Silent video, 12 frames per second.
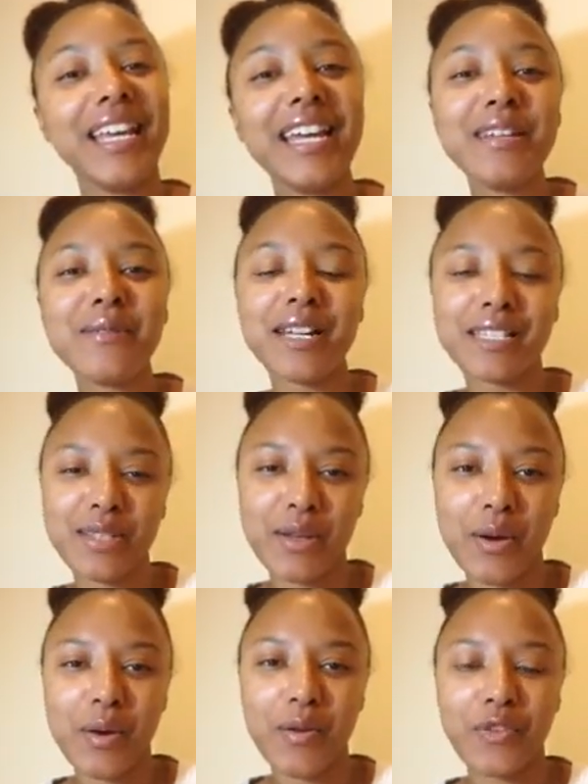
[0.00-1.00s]
anyway,
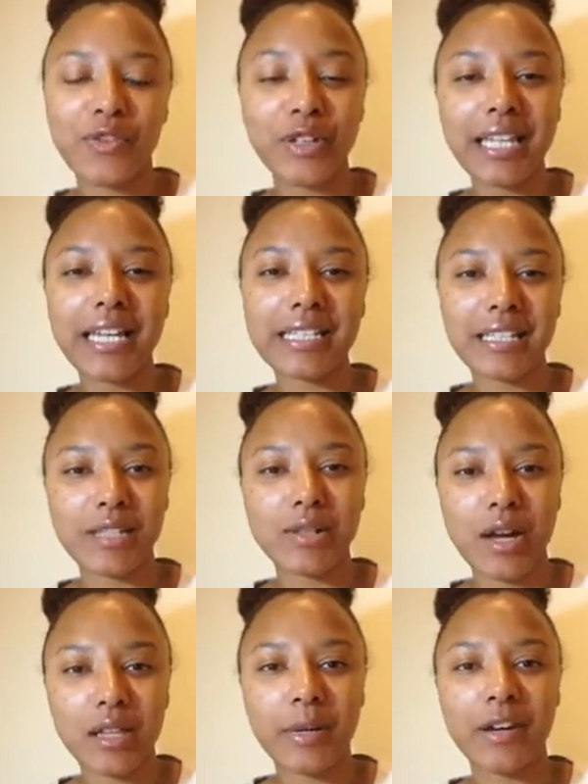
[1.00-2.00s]
so freelancing is
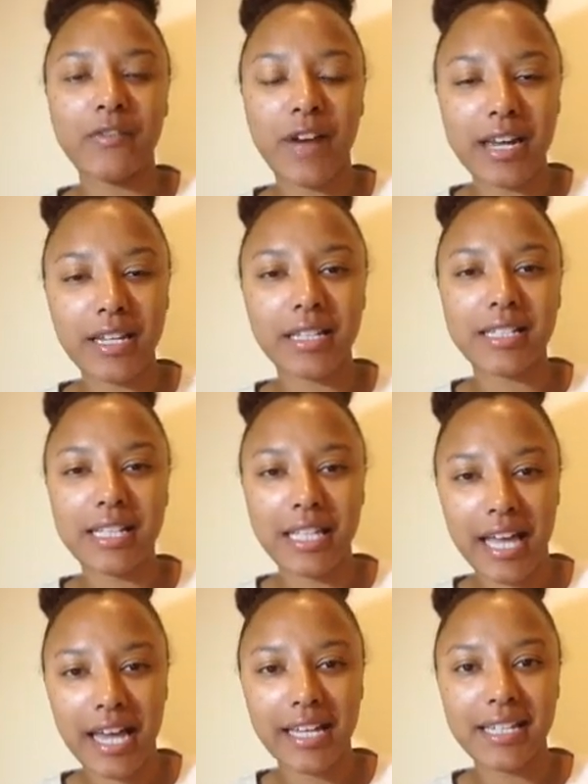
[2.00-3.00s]
all about finding these
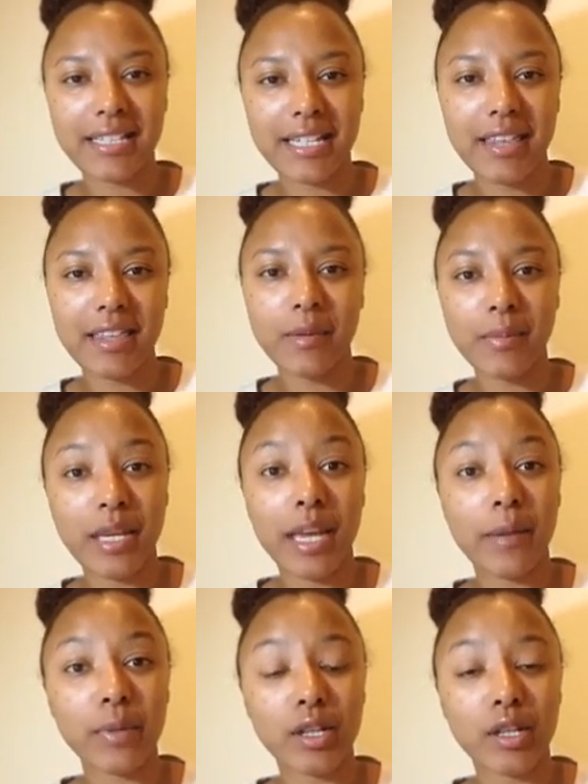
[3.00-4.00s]
clients and then
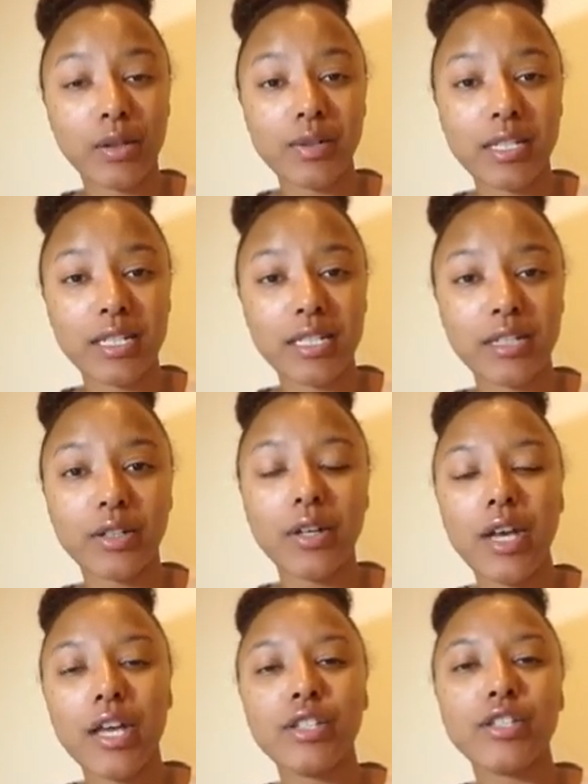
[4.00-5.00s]
being able to close the
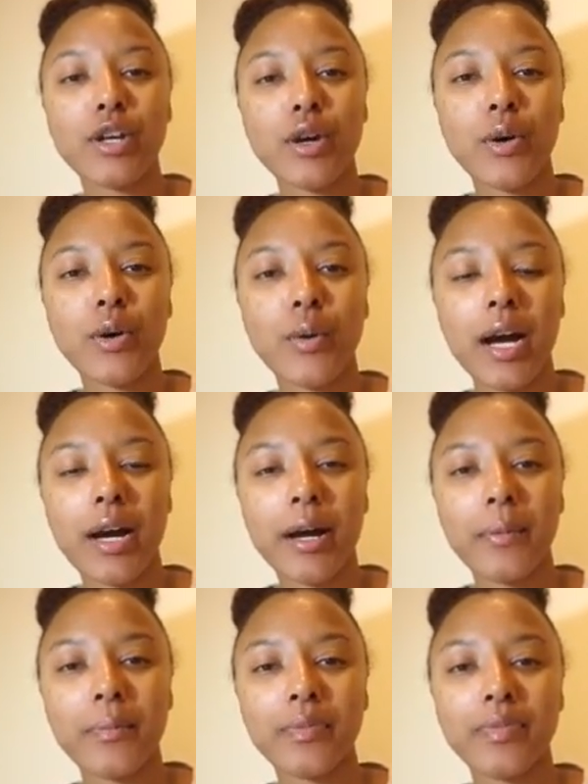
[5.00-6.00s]
deal. So
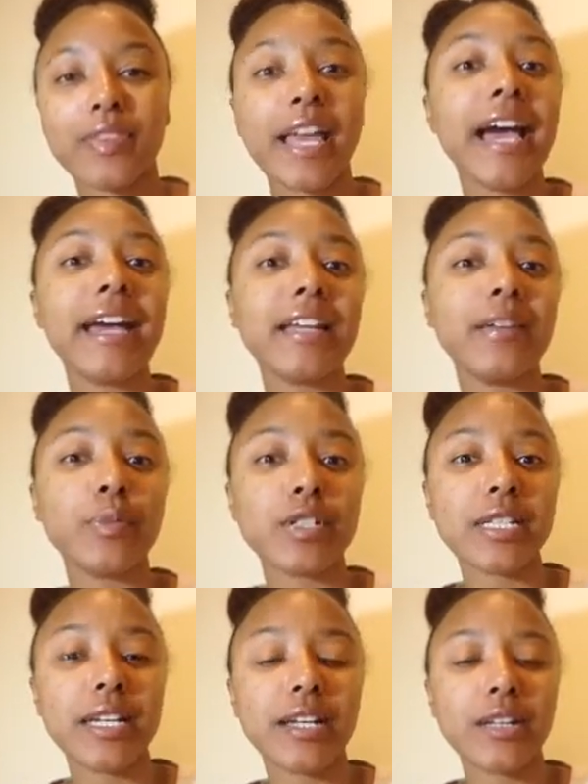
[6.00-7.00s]
that in
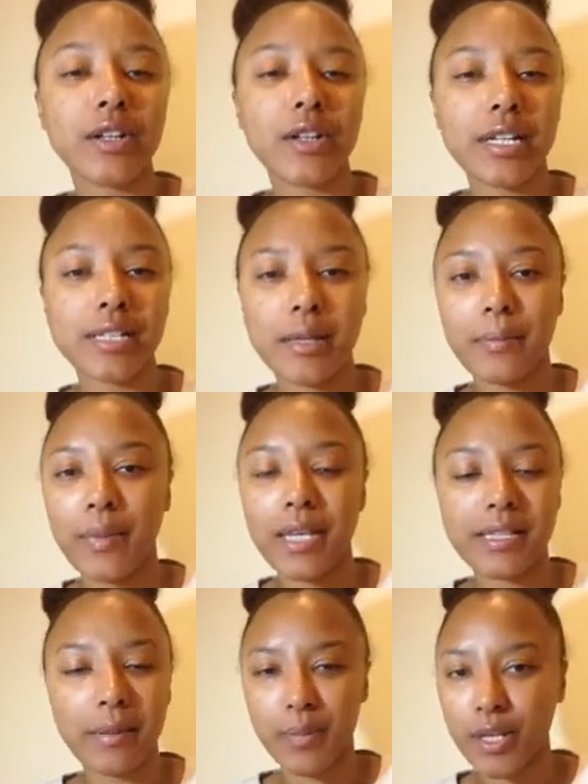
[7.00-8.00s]
particular is
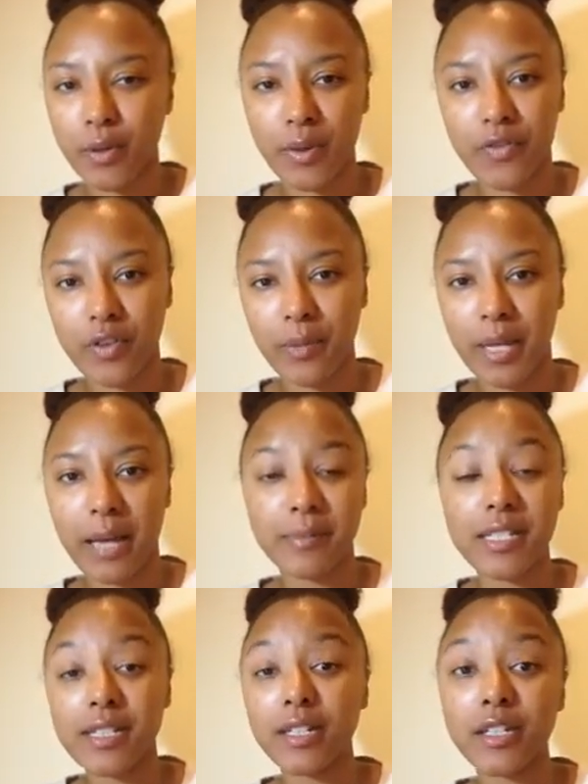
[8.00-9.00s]
a big one for me. I'm
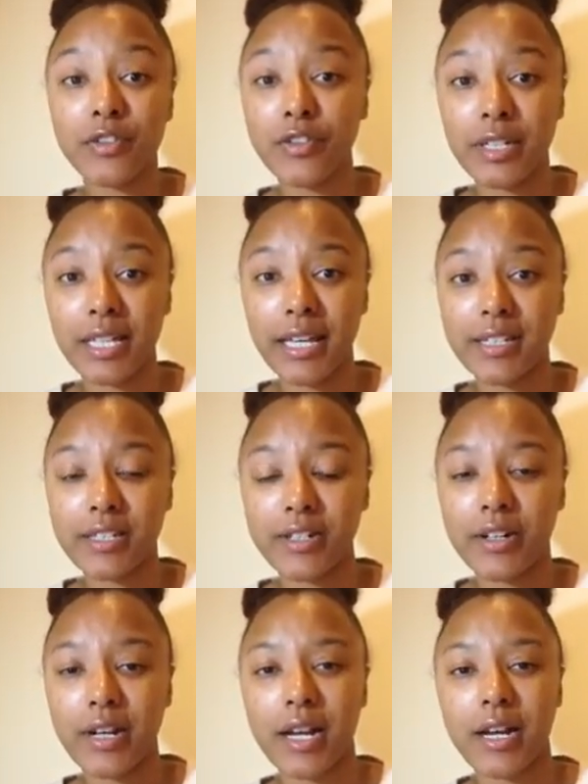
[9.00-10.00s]
still a
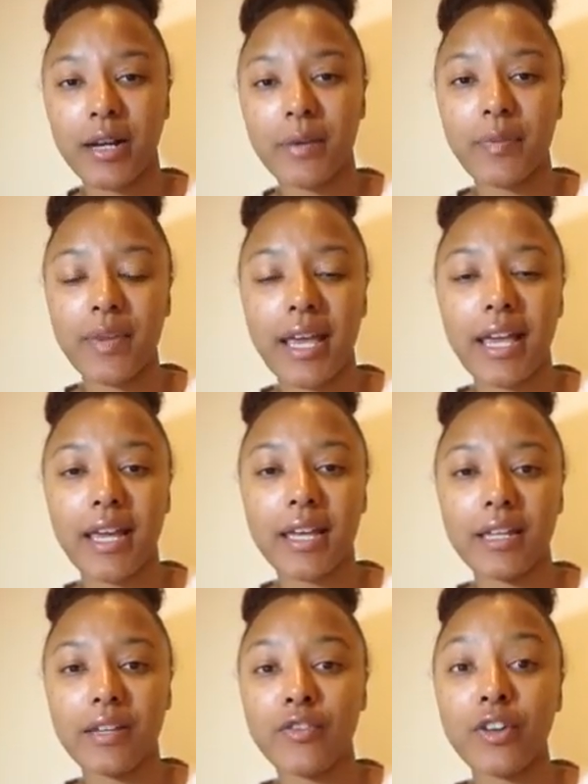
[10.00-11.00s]
freelancer,
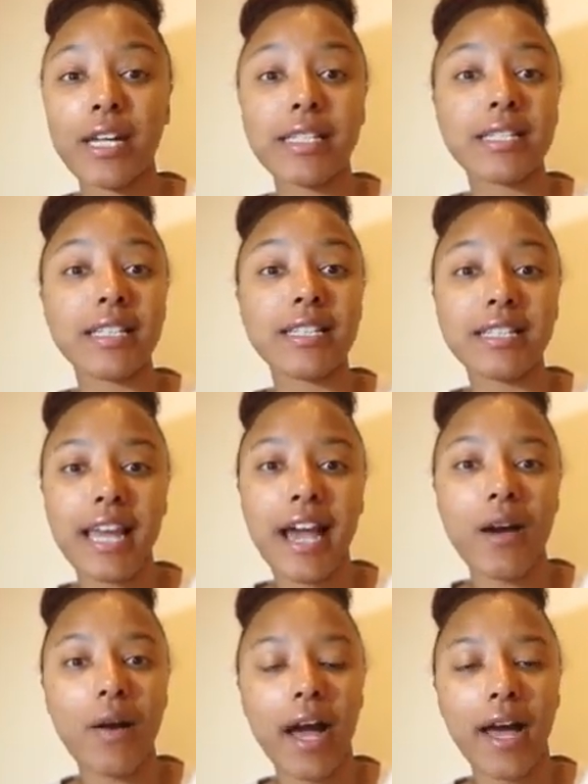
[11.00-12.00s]
and for instance,
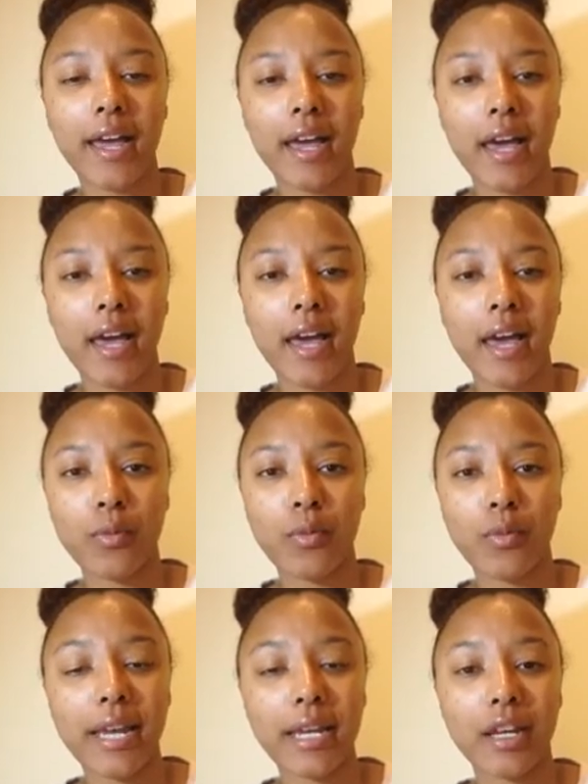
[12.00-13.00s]
now I am
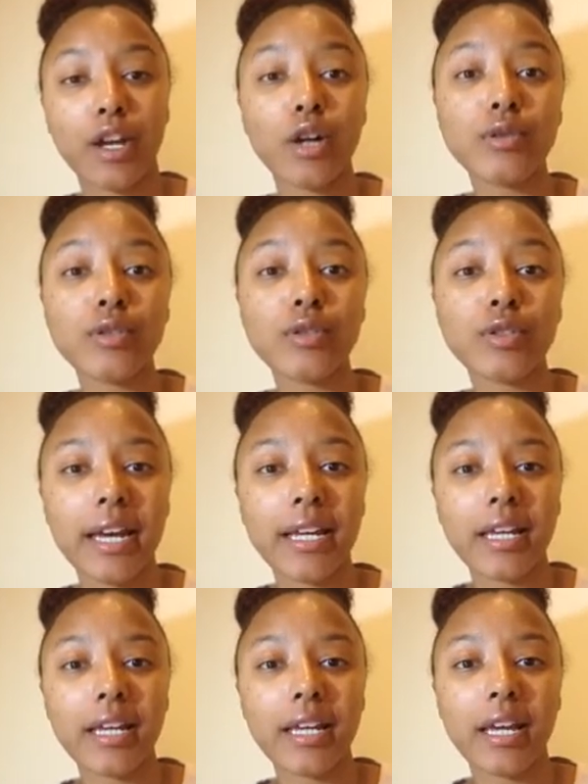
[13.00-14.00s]

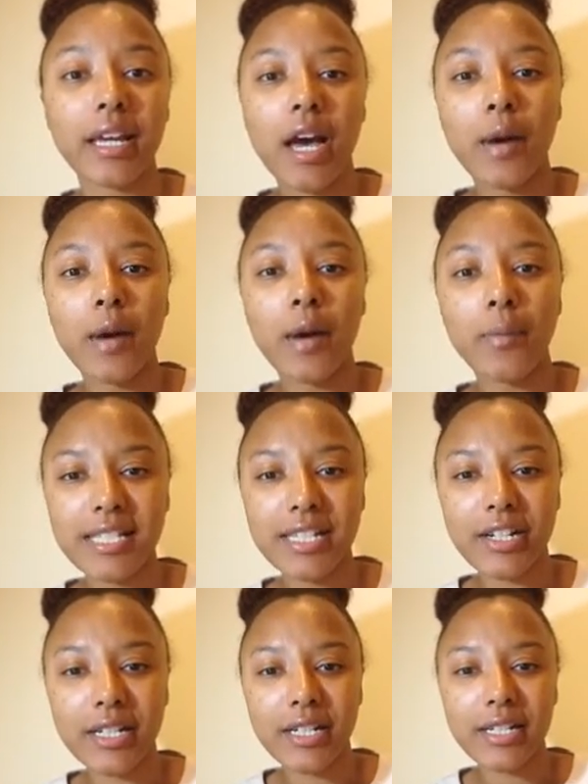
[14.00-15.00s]
ghostwriting a book
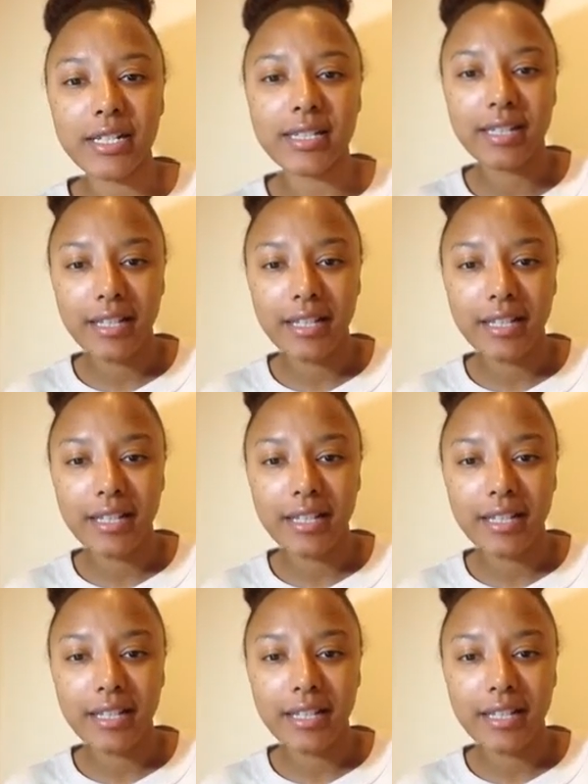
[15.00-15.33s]
series.